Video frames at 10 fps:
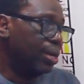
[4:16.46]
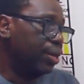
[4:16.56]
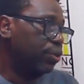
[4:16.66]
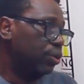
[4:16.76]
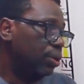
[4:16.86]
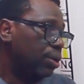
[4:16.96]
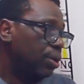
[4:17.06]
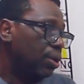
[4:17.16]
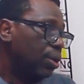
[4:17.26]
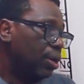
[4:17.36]
at Legon,
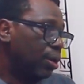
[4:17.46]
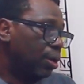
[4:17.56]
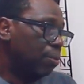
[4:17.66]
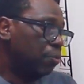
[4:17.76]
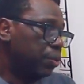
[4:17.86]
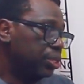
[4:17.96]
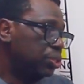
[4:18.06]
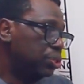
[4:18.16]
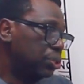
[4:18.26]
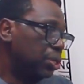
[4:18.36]

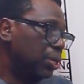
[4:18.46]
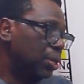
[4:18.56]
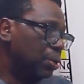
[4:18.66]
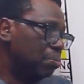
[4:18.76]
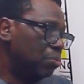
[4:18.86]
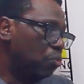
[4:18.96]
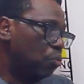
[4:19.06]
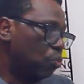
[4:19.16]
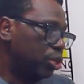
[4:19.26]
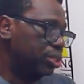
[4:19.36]
which
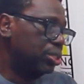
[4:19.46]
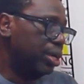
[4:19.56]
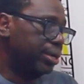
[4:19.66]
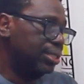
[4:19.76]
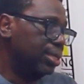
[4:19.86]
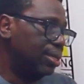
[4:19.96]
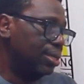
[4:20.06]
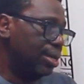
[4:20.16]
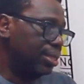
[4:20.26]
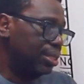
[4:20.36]
was targeted
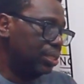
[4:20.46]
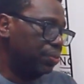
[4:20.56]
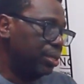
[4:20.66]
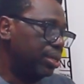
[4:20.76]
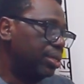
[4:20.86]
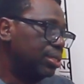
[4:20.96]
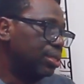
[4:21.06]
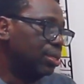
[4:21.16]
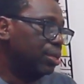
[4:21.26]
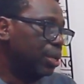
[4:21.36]
at the civic
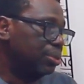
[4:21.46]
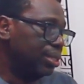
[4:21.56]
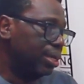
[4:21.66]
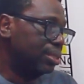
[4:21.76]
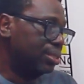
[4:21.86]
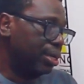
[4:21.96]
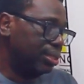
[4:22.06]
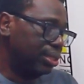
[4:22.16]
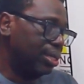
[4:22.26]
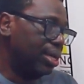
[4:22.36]
education clubs there,
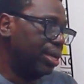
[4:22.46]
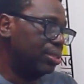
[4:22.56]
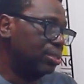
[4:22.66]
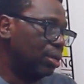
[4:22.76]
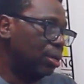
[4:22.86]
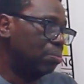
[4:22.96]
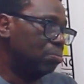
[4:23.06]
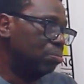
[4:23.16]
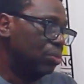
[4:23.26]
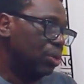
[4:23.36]
targeted at
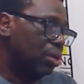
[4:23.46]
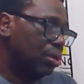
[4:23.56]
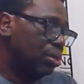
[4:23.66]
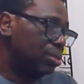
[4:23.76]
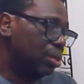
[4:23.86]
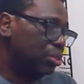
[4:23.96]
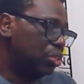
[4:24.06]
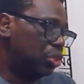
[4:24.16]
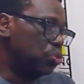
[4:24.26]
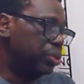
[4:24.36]

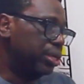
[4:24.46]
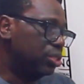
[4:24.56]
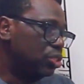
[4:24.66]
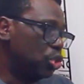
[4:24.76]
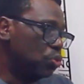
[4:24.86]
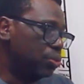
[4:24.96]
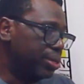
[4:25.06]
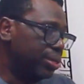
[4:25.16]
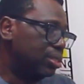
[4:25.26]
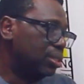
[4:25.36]
students' youth
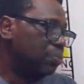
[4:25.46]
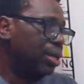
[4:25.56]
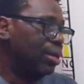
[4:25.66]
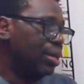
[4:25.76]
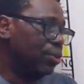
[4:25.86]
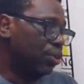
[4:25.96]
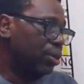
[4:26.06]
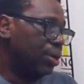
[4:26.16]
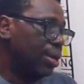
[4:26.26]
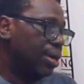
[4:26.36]
leadership at Legon.